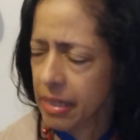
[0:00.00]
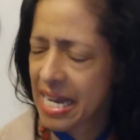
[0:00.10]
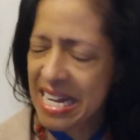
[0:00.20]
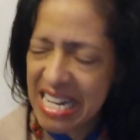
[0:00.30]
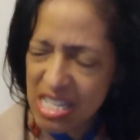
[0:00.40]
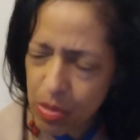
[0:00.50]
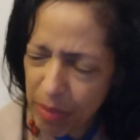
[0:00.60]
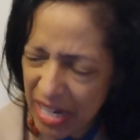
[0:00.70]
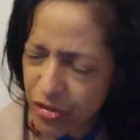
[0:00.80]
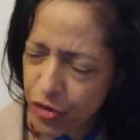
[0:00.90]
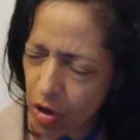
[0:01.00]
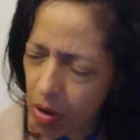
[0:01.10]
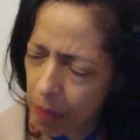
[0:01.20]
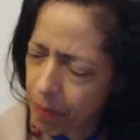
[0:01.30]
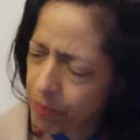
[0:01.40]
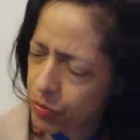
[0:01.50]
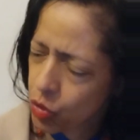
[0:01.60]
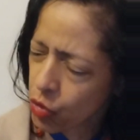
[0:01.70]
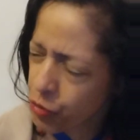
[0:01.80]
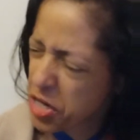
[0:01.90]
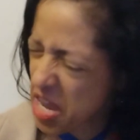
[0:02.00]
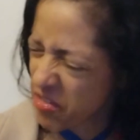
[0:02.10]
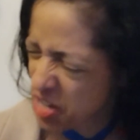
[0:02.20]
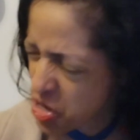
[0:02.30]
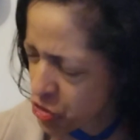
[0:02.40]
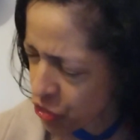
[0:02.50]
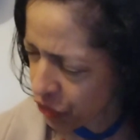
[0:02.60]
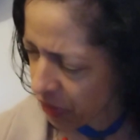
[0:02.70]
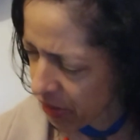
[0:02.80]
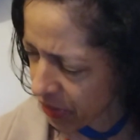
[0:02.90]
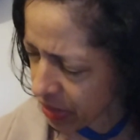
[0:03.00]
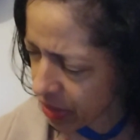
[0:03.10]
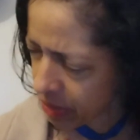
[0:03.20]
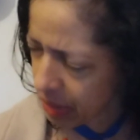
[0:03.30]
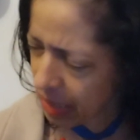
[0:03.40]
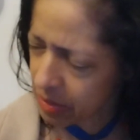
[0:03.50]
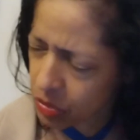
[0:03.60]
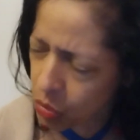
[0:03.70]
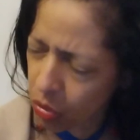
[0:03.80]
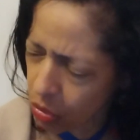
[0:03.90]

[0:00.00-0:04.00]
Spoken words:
It is my job to be a visionary and to